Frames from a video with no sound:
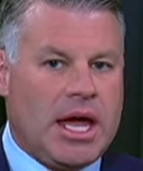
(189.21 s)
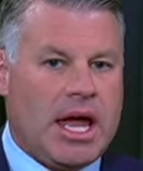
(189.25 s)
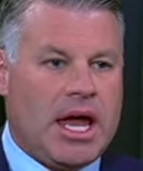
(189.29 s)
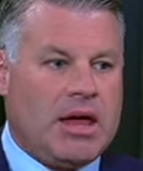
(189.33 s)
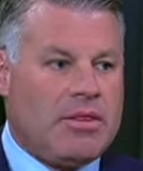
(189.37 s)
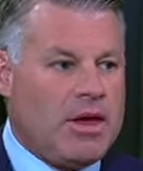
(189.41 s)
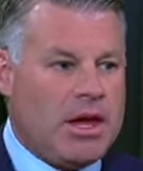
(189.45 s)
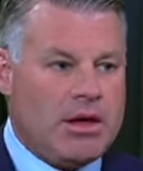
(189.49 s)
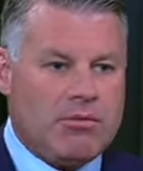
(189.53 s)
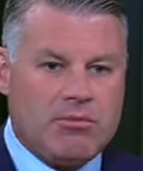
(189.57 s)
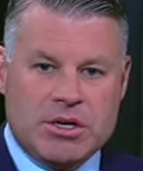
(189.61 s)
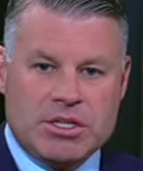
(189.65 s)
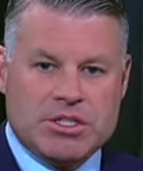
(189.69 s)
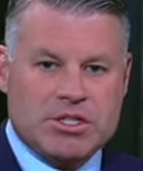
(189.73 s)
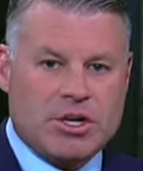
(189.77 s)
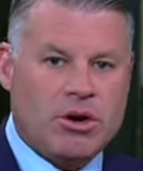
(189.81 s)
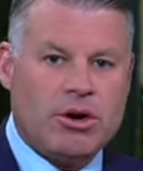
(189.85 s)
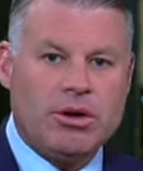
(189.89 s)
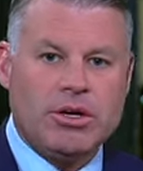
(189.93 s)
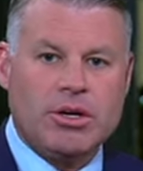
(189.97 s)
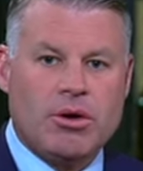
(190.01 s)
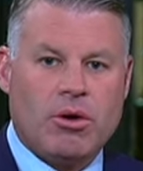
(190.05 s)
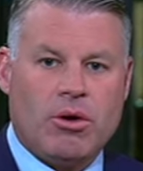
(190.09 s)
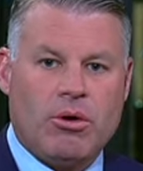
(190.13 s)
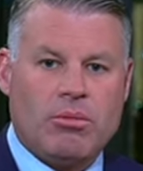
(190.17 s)
and they
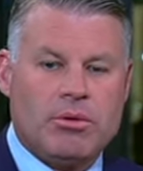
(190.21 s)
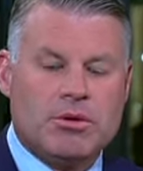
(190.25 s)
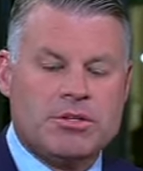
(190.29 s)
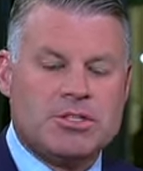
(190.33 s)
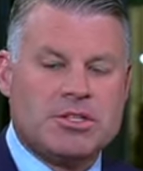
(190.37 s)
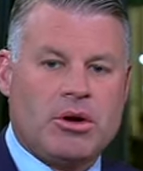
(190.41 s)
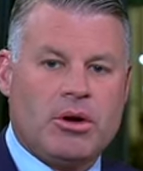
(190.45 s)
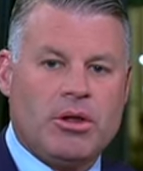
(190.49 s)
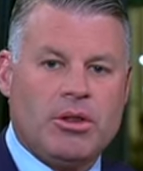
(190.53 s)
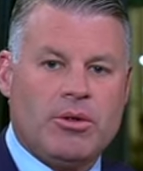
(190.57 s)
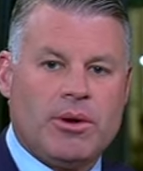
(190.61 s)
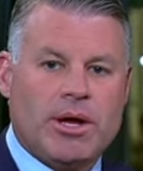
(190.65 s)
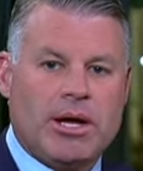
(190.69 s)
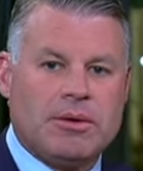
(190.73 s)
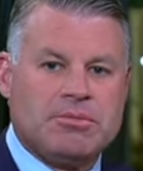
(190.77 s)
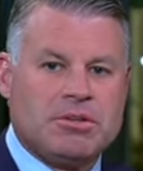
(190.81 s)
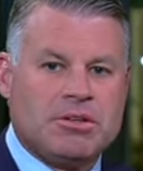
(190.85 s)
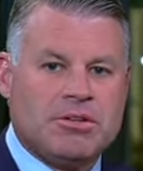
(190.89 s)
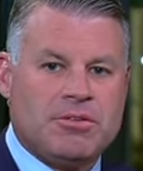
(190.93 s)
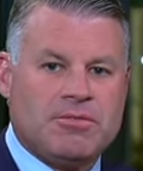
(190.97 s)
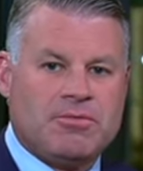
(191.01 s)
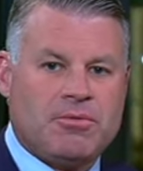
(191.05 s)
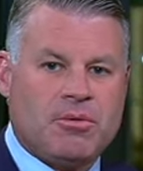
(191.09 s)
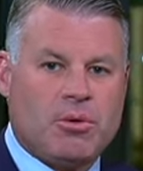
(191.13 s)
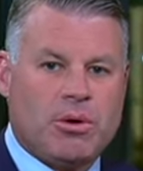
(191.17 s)
returned it almost all the way up to
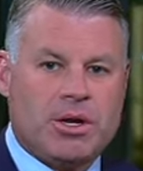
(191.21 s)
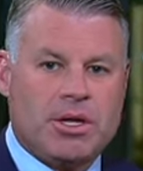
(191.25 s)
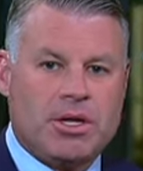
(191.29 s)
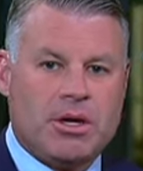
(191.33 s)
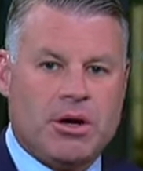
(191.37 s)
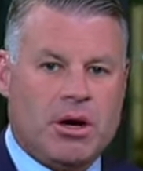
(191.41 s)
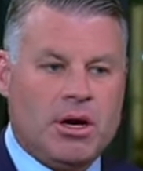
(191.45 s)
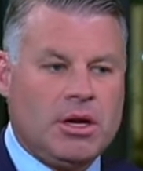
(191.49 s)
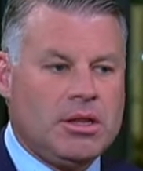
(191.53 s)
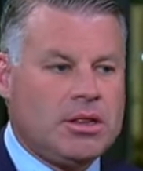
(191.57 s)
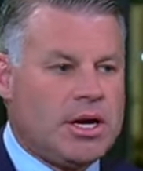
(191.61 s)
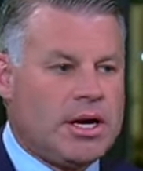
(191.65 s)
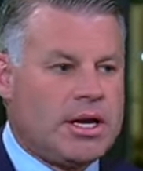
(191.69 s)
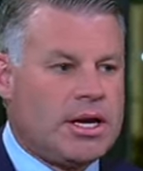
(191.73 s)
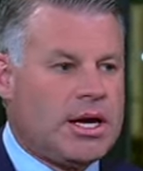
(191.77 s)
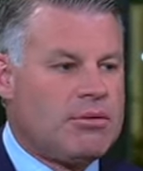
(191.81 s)
the 40 yard line.